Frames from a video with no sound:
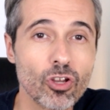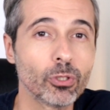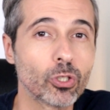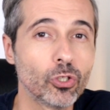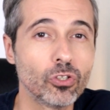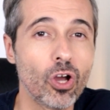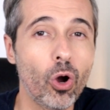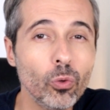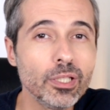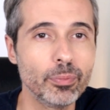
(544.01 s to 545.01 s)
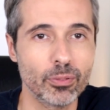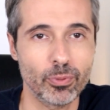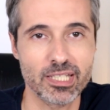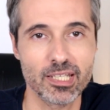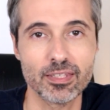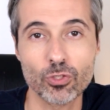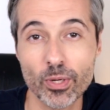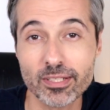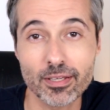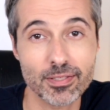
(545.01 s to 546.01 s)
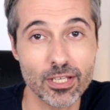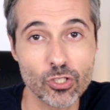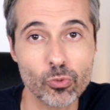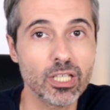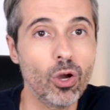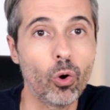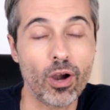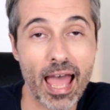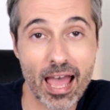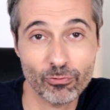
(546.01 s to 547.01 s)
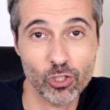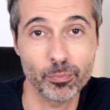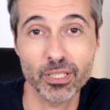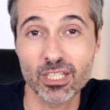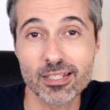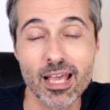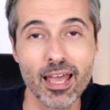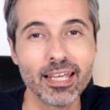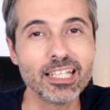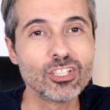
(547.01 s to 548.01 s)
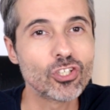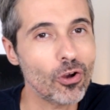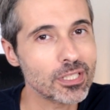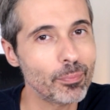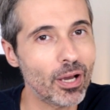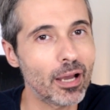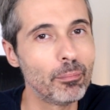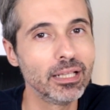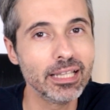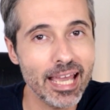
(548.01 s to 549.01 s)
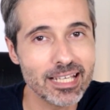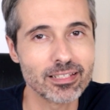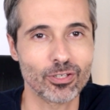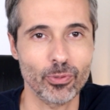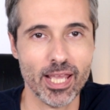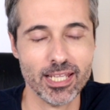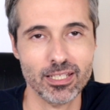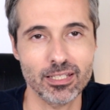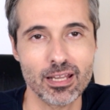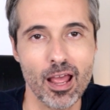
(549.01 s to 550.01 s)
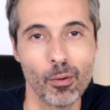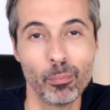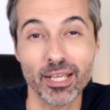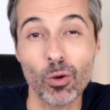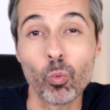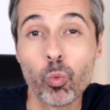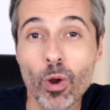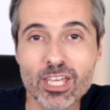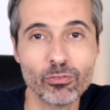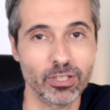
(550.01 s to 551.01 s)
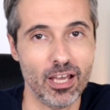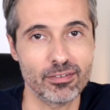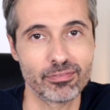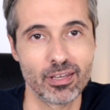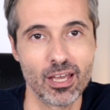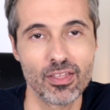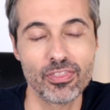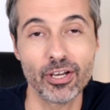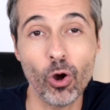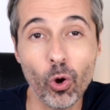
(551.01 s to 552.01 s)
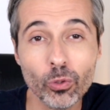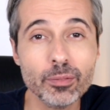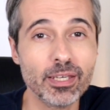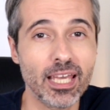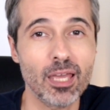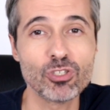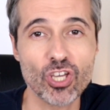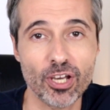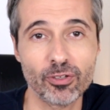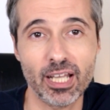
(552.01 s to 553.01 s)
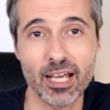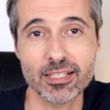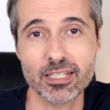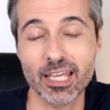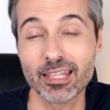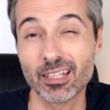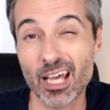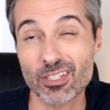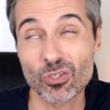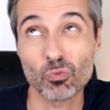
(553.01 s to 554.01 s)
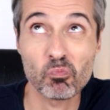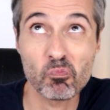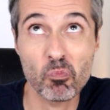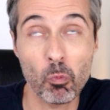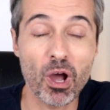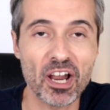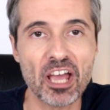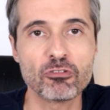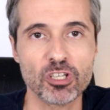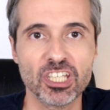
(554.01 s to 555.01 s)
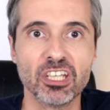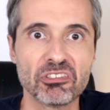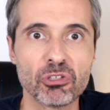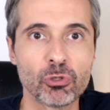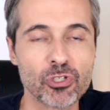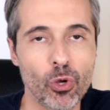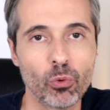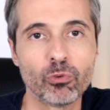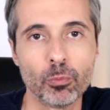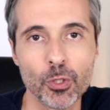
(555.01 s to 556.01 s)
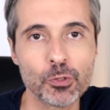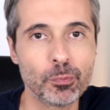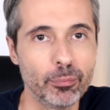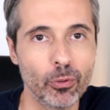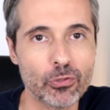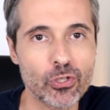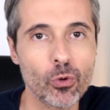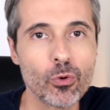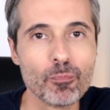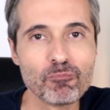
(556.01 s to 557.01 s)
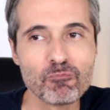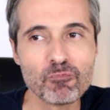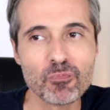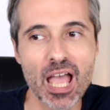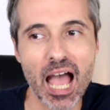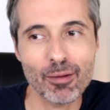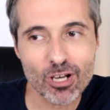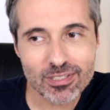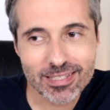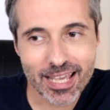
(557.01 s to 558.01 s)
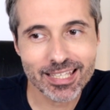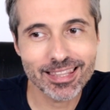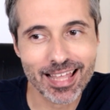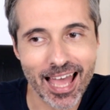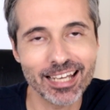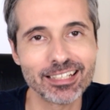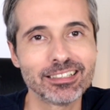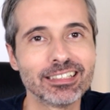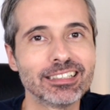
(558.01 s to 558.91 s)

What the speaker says: novel could only be written in the 20th century or after, because it talks about a malaise created by a way of life that only became generalized in the last 100 years or so for most people. So I'm not saying that